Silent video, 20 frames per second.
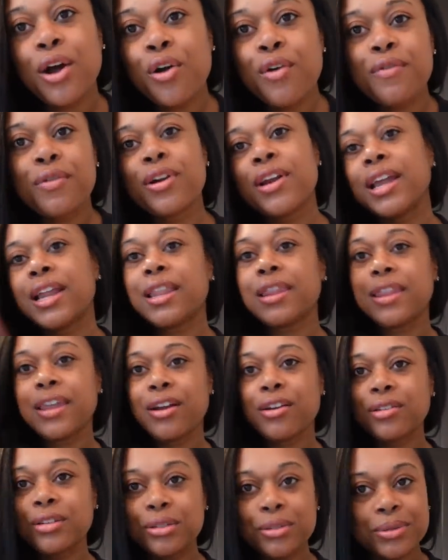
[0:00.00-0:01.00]
over in
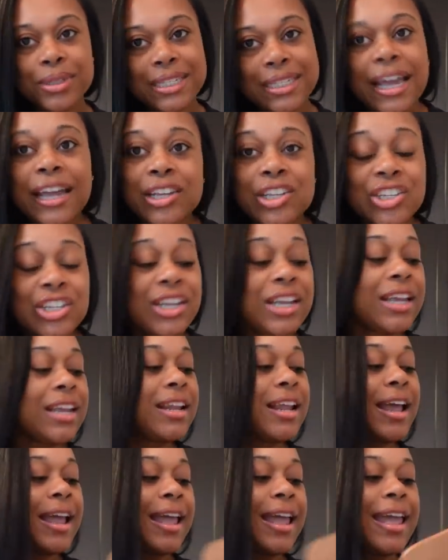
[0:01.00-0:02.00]
their little
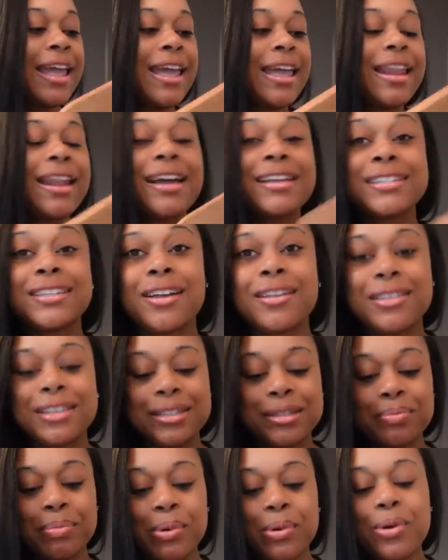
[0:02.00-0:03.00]
section and I saw
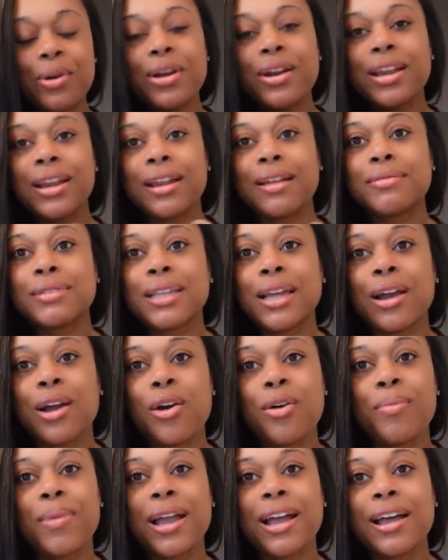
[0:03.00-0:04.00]
this board and I was like,
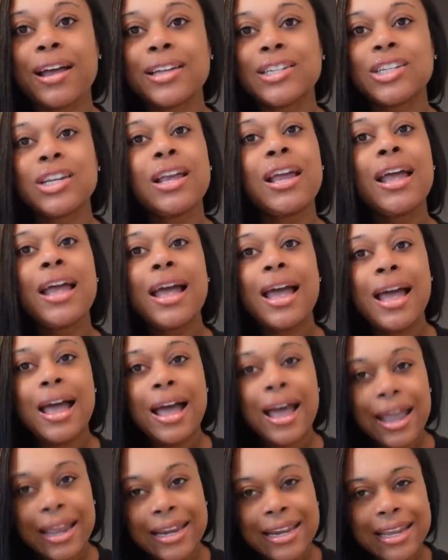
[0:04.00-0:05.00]
oh my gosh,
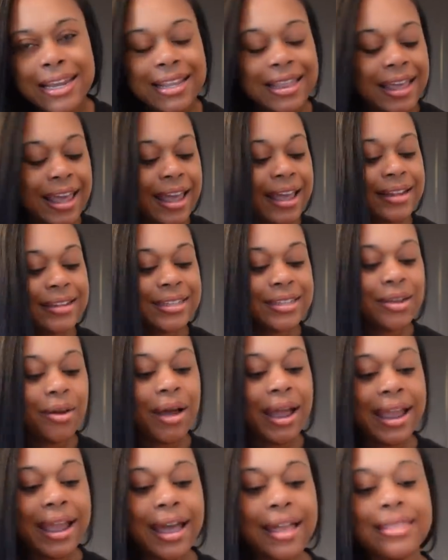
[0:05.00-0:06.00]
I need that. So
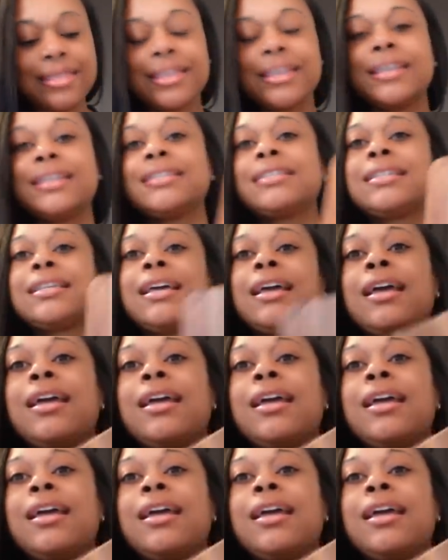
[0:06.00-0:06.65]
I got this.